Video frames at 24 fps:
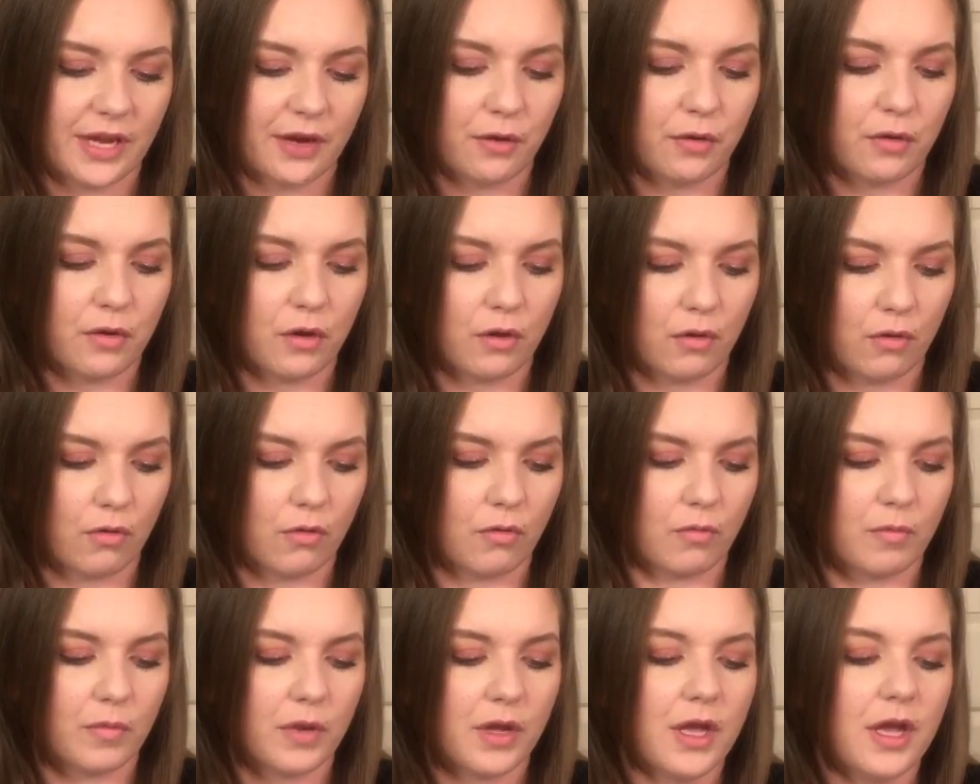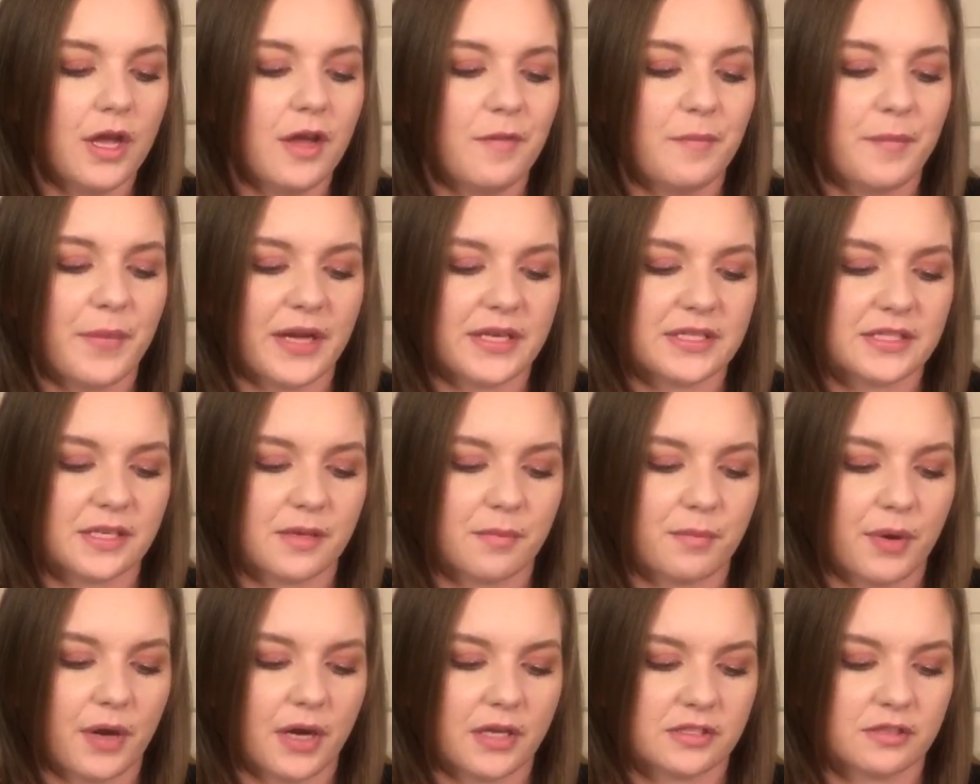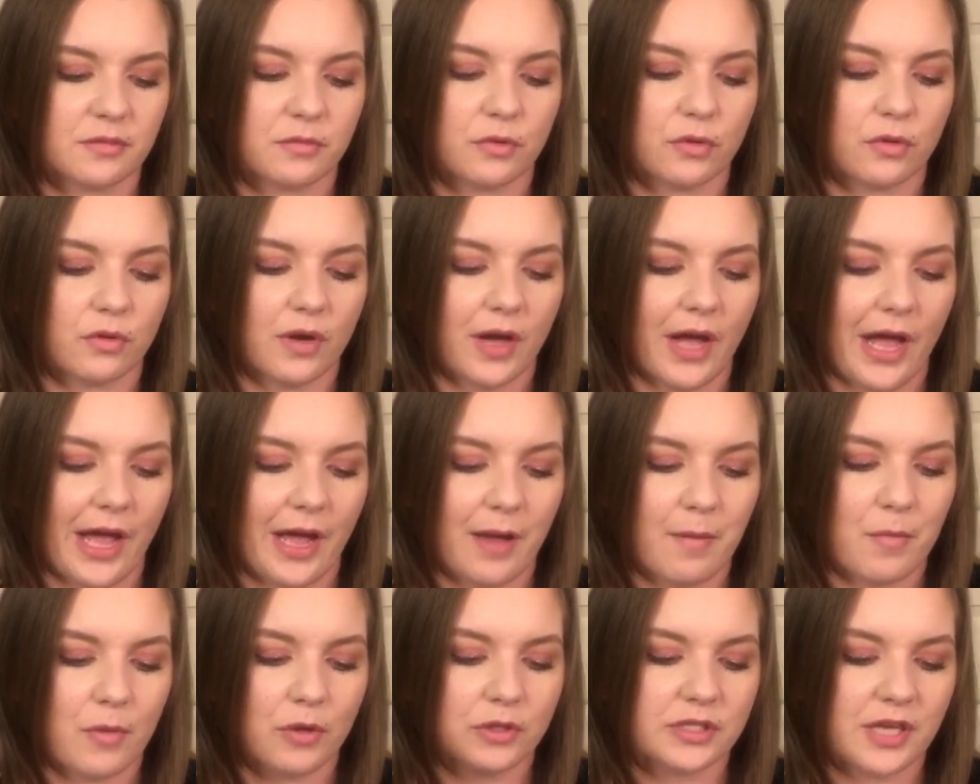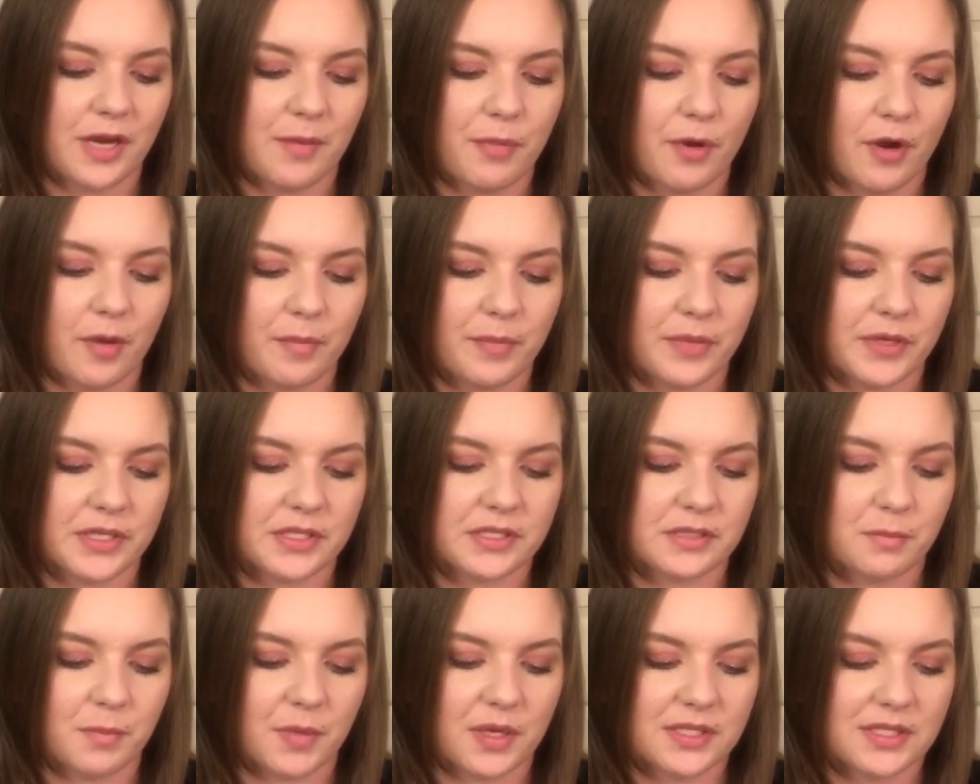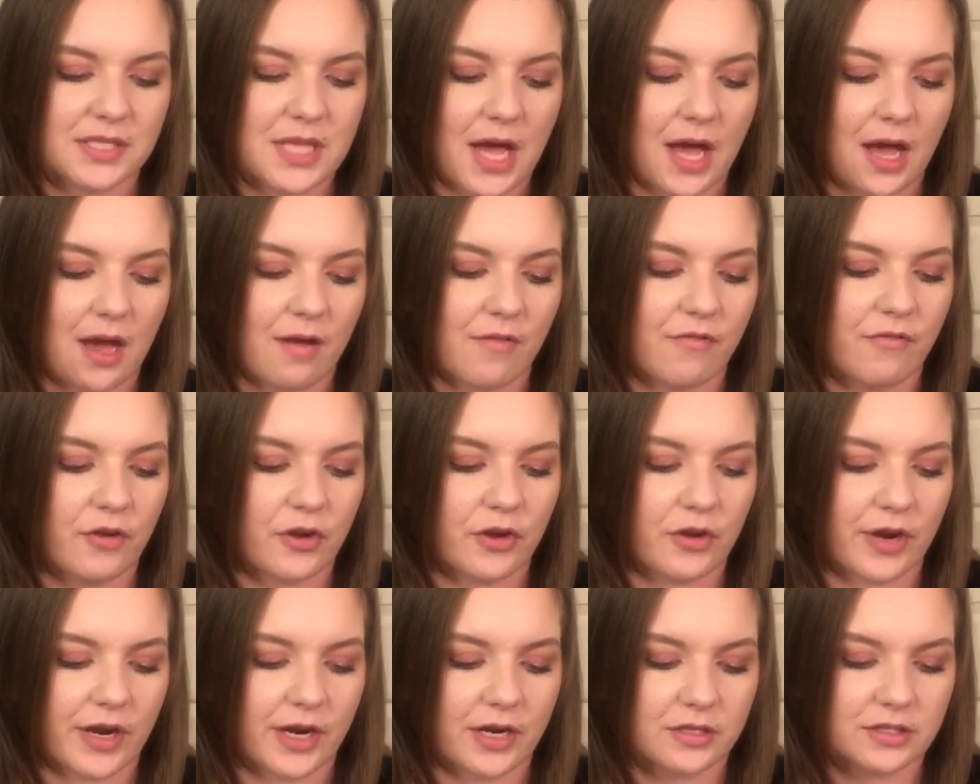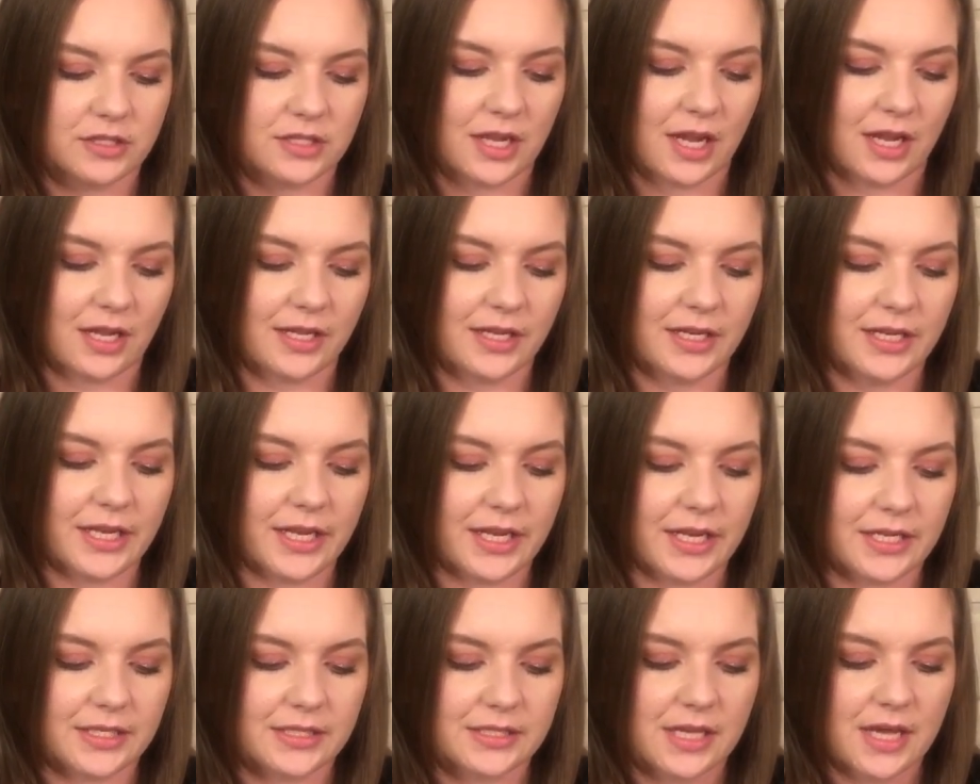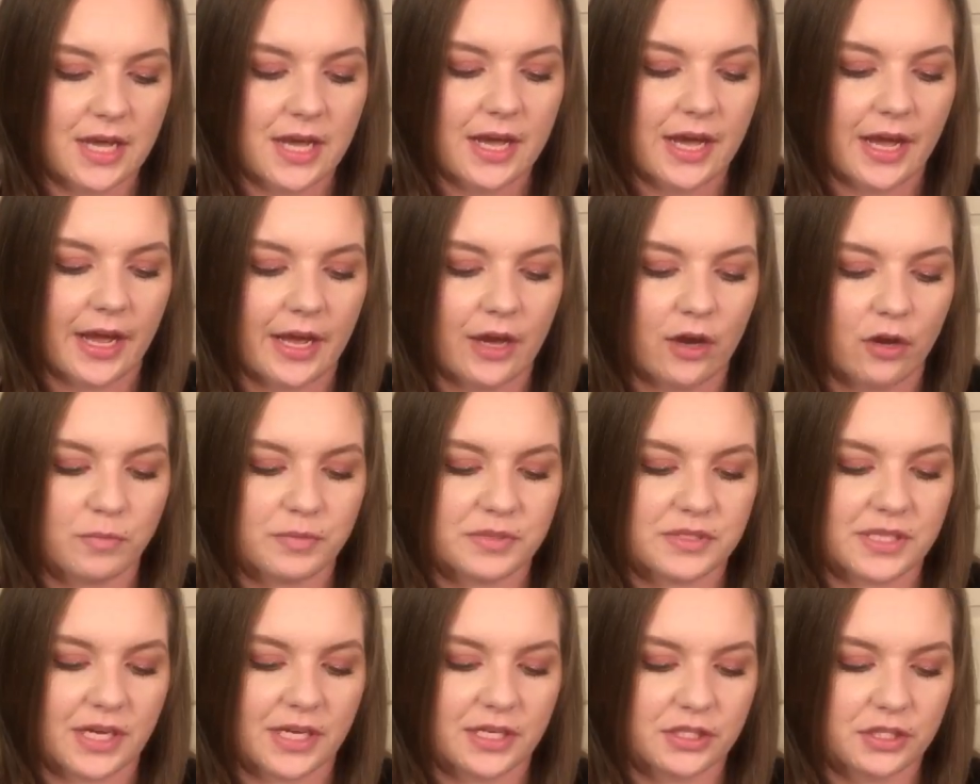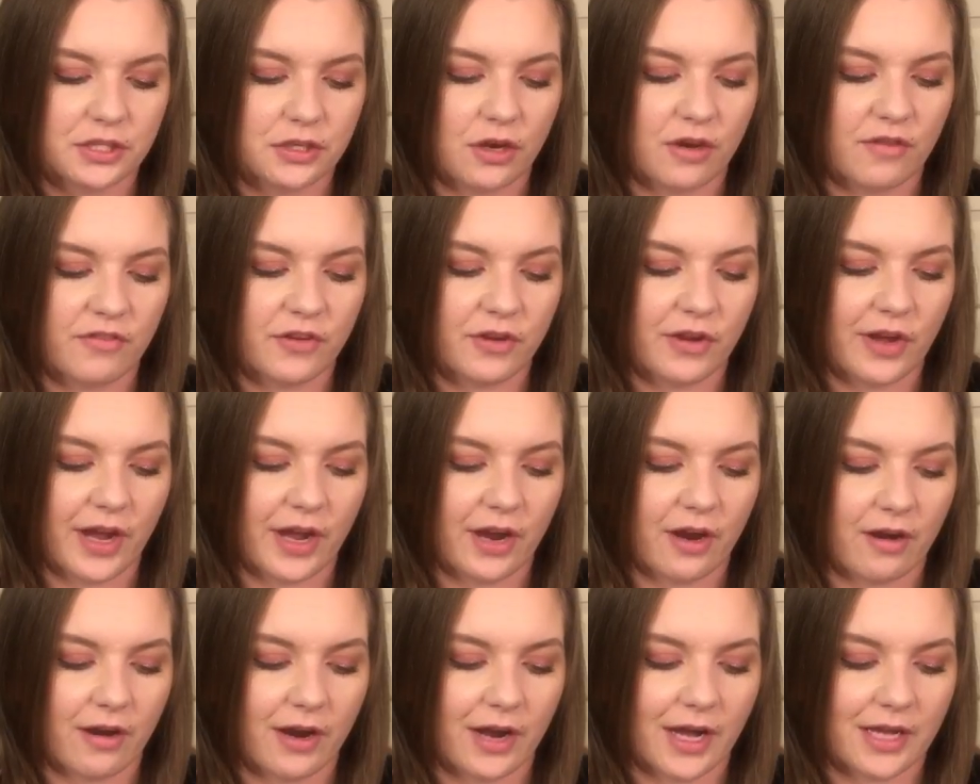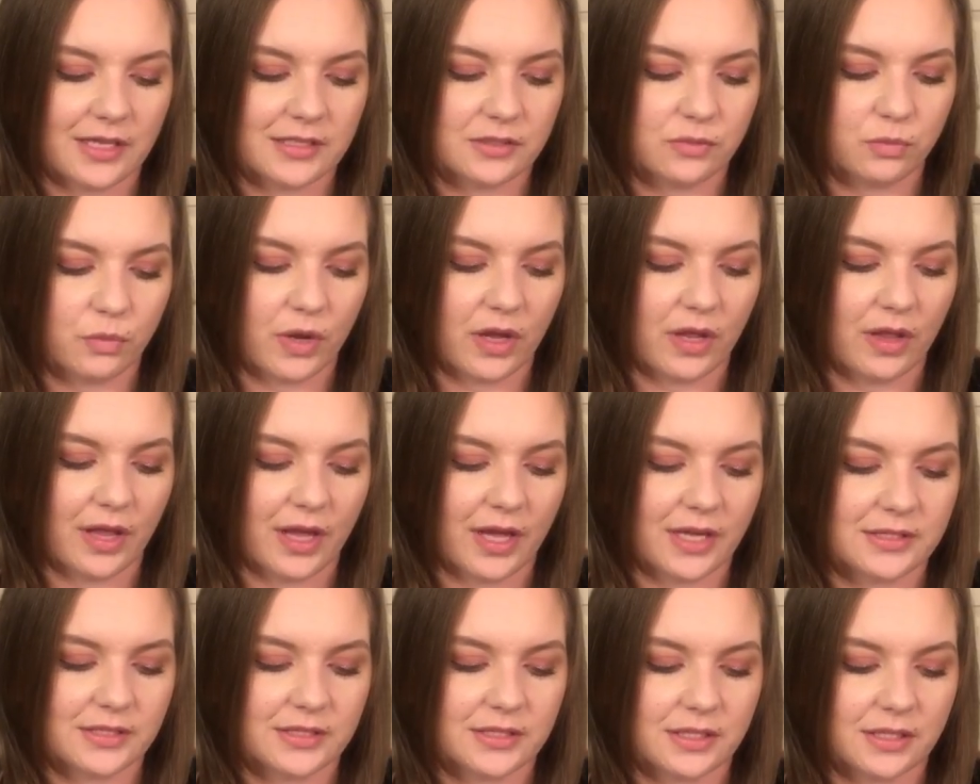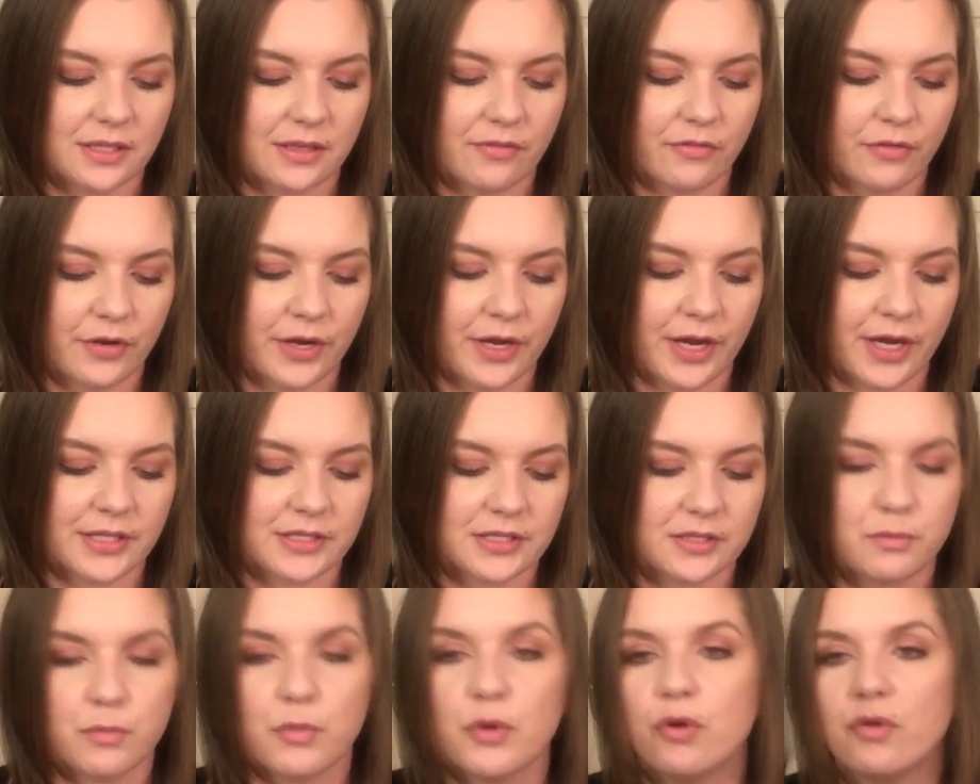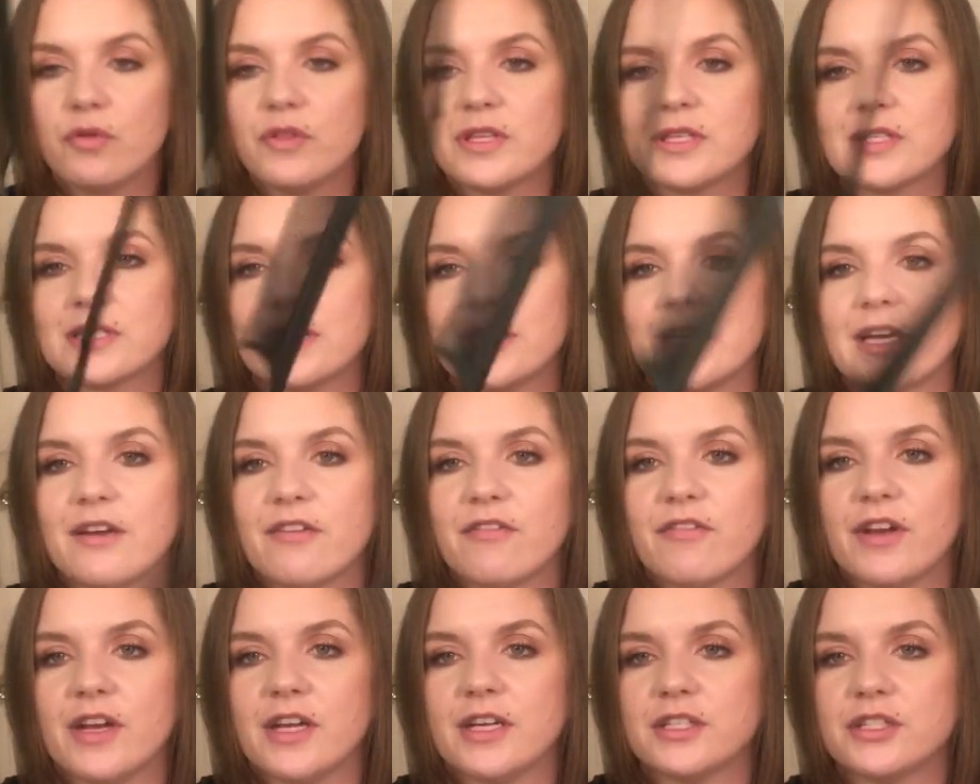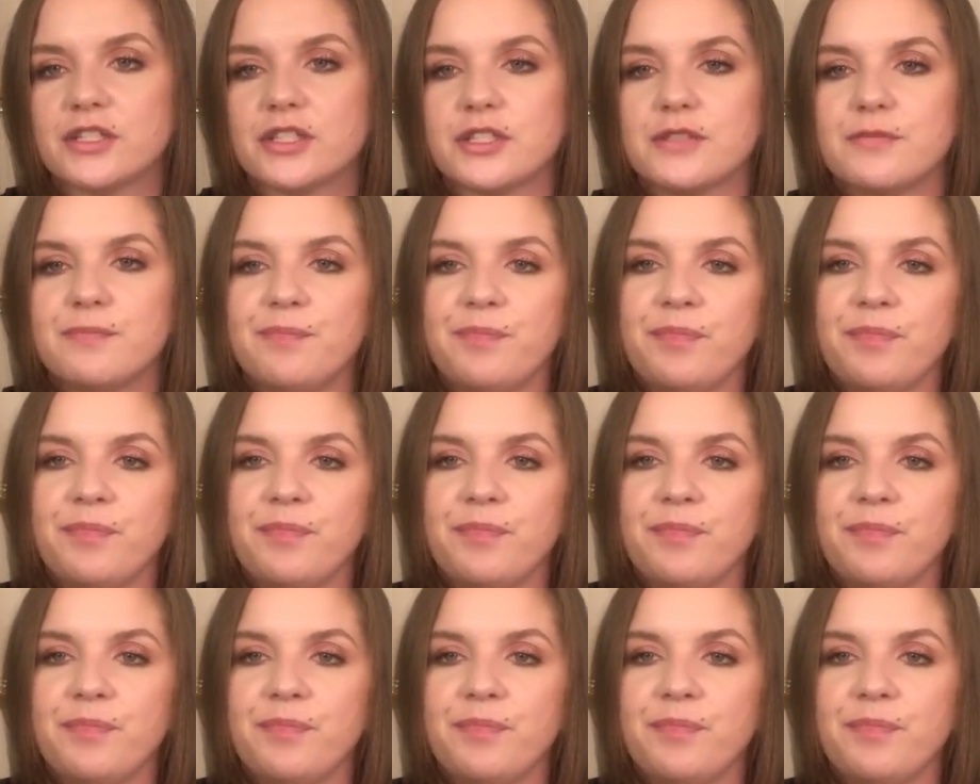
comb makes it possible. A multi-purpose must-have for your hairstyling needs. It helps section off your hair as well as delivering a smooth, sleek finish.